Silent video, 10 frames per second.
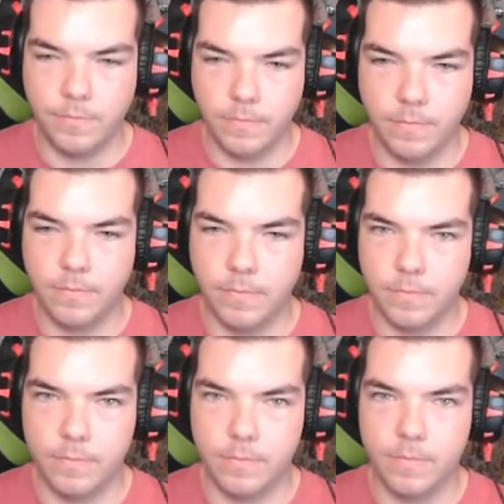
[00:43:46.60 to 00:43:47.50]

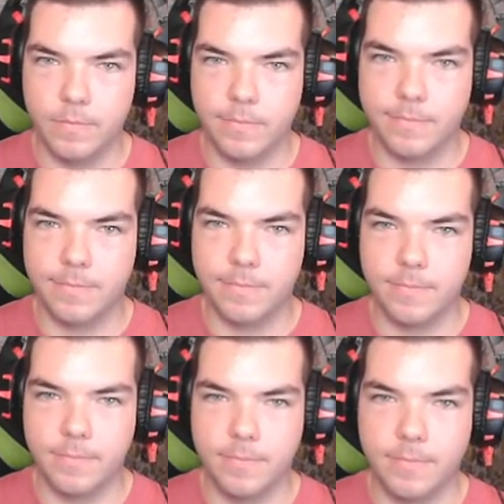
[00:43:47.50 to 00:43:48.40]

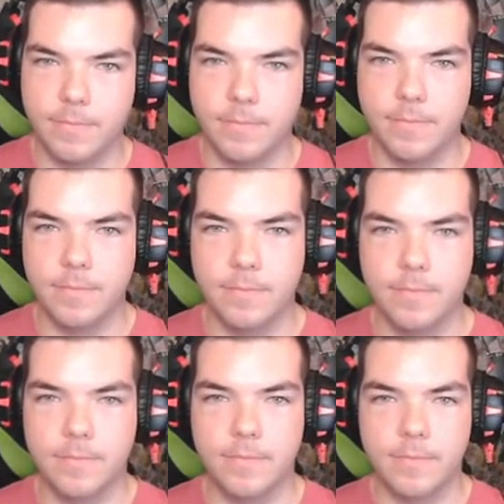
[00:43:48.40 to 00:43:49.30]

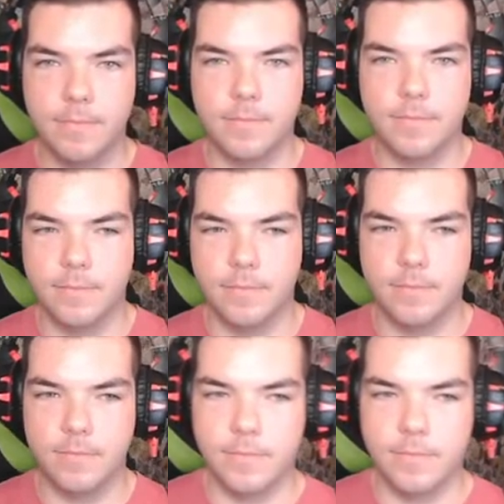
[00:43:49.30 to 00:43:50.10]
No words are spoken by the person on screen.